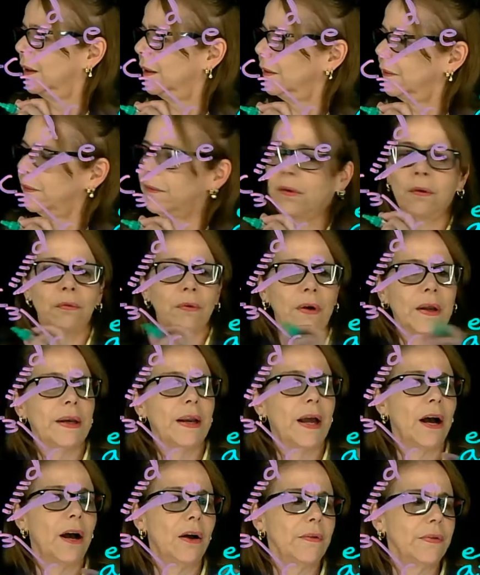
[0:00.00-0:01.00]
So right
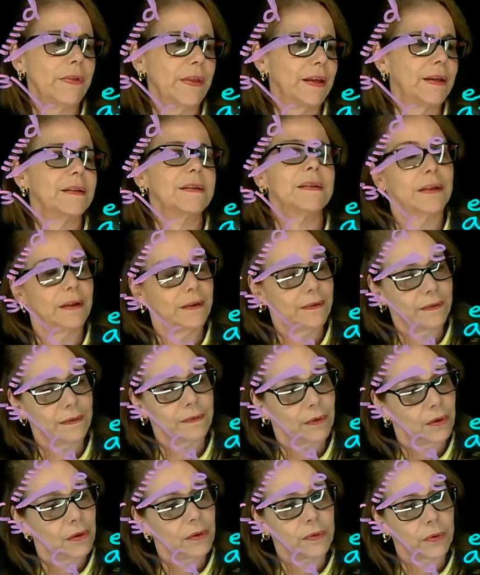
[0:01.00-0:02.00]
now, then, this is
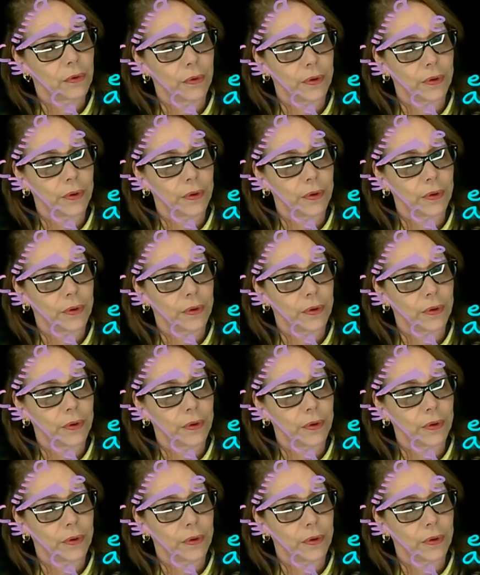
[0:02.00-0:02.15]
also